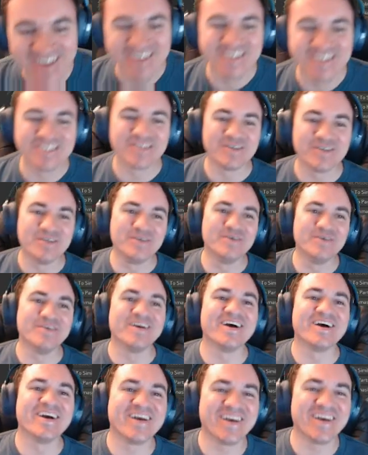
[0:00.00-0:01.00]
So you
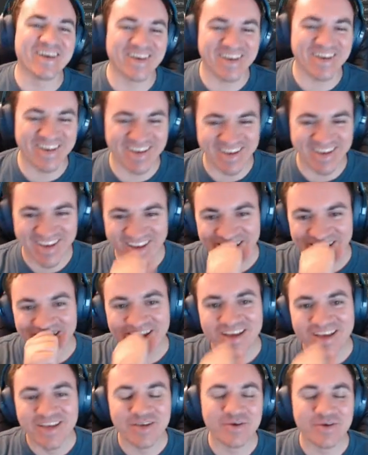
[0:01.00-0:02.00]

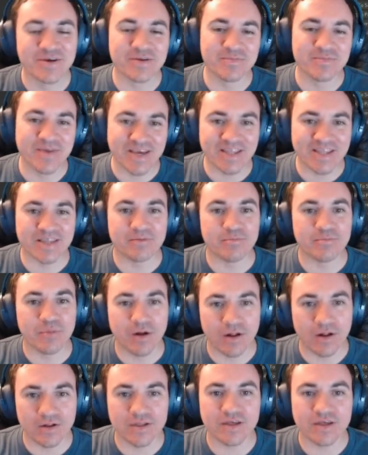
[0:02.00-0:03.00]
can make them
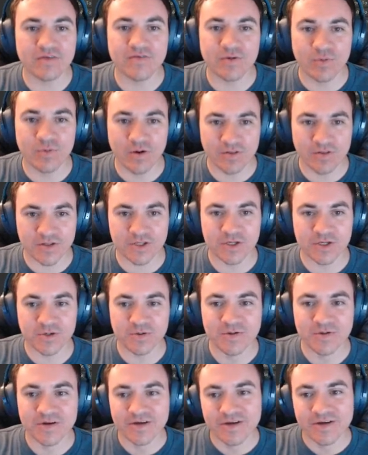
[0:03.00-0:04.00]
bald if you want to.
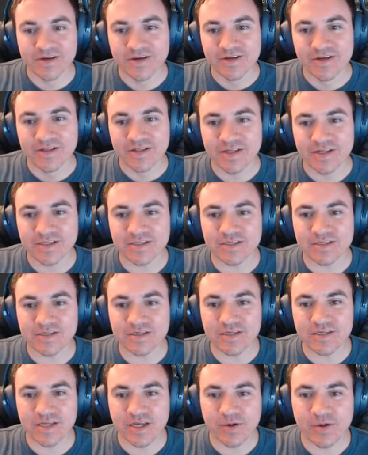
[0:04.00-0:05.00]
Let's
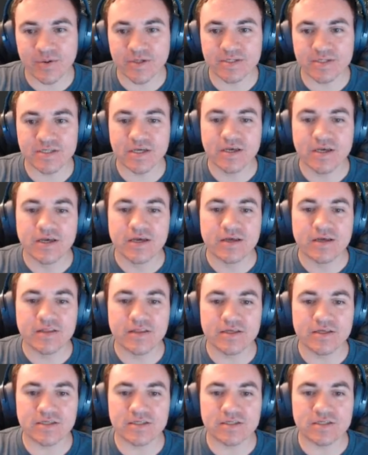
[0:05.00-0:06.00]
decrease.
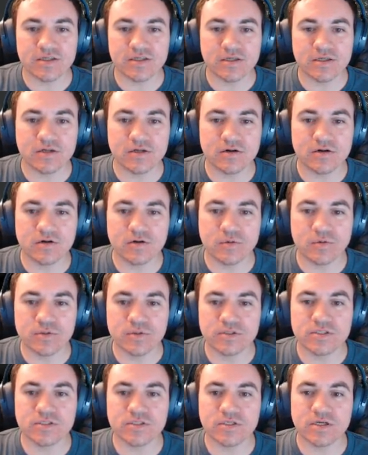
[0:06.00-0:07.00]
This little girl
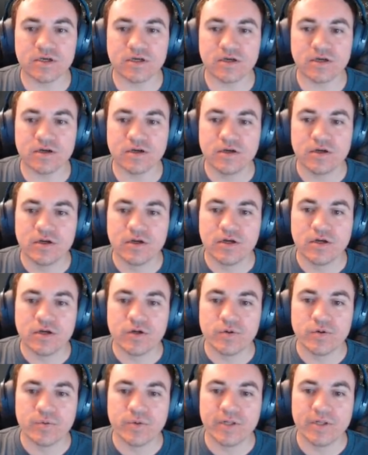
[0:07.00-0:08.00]
was
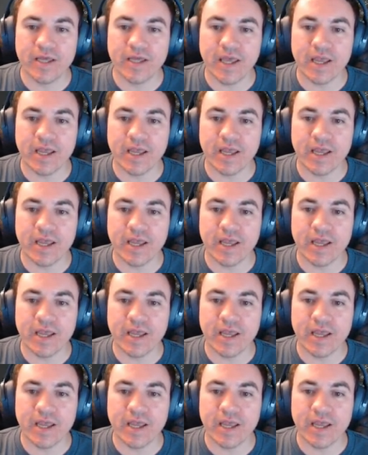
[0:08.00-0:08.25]
really